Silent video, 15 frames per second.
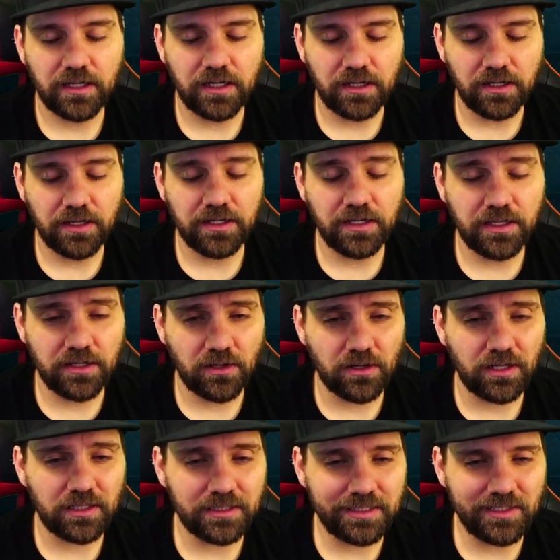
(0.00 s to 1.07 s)
and
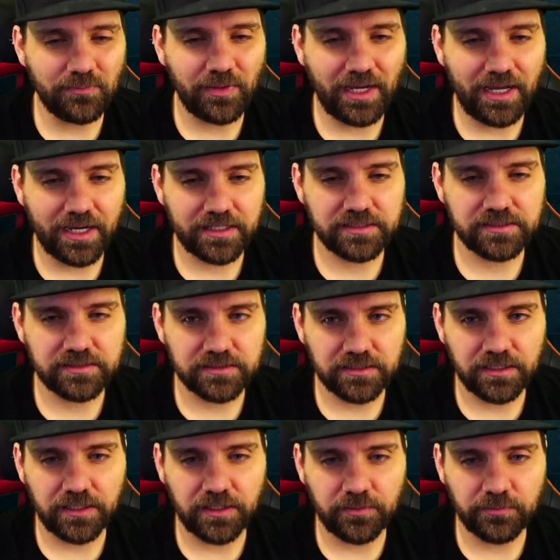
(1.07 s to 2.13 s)
on elite packs,
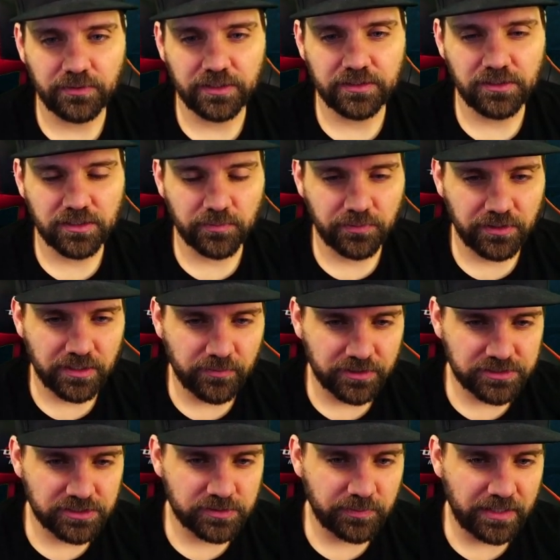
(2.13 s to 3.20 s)
but you can pretty
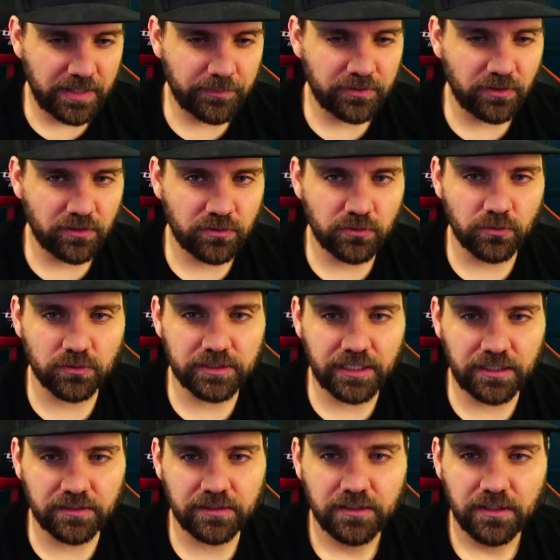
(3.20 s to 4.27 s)
much just pop it on
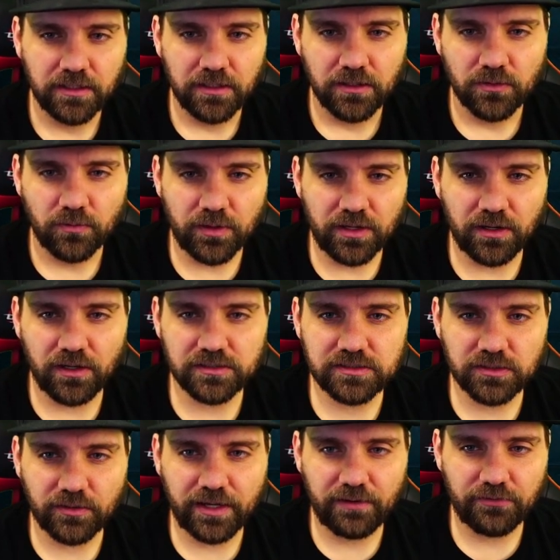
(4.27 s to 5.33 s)
cooldown. We
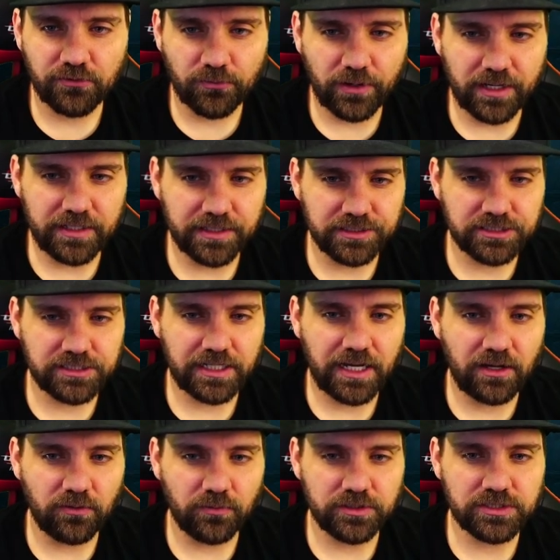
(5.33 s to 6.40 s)
also have Threatening
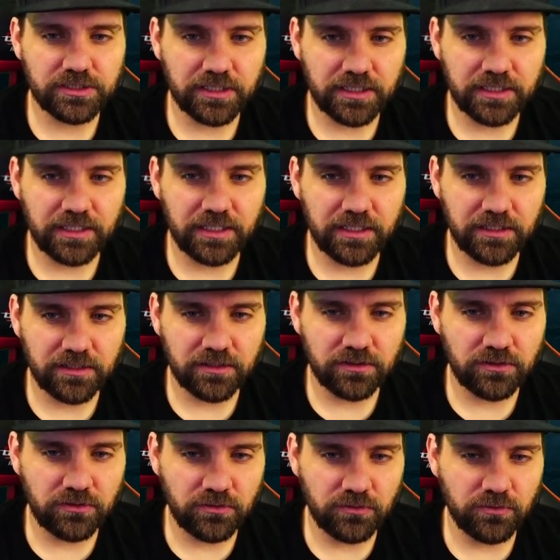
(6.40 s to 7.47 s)
Shout, which again,
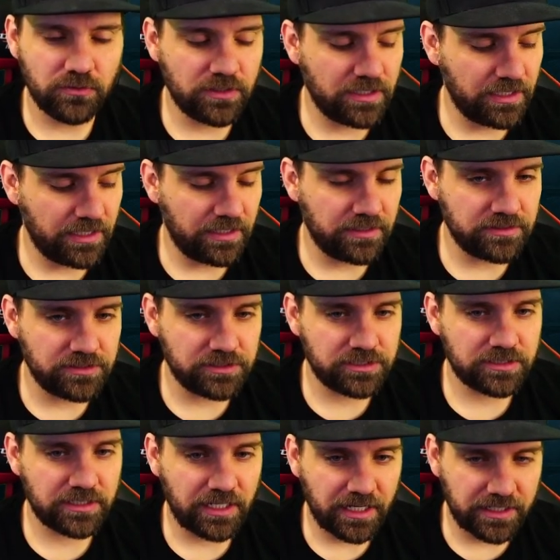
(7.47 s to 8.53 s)
you can
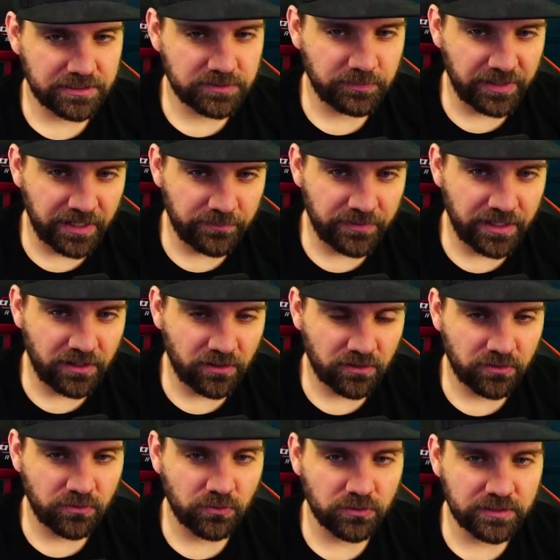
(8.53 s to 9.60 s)
just kind of spam that on
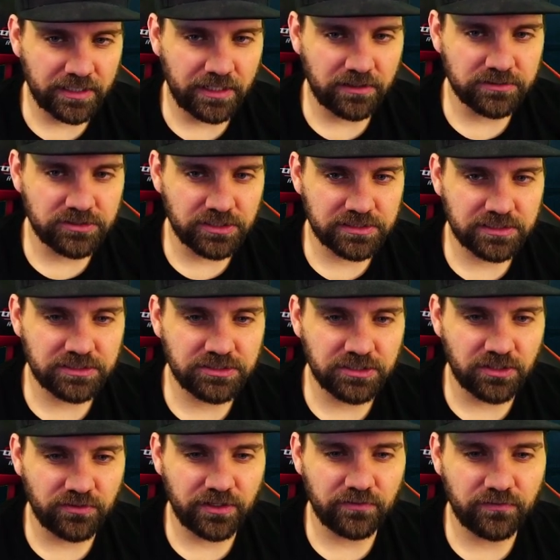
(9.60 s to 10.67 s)
cooldown just to
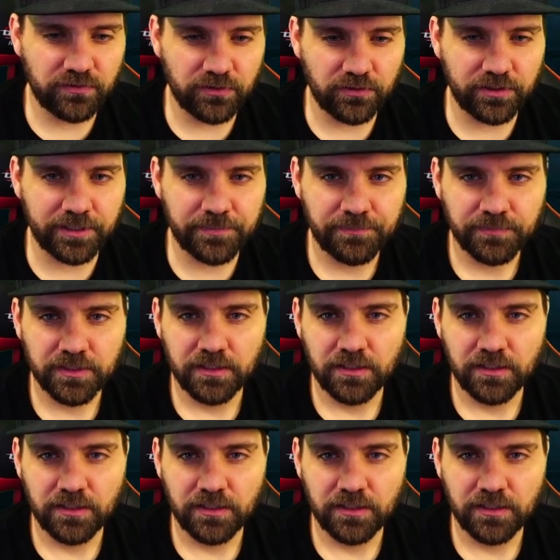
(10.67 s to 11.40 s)
generate fury.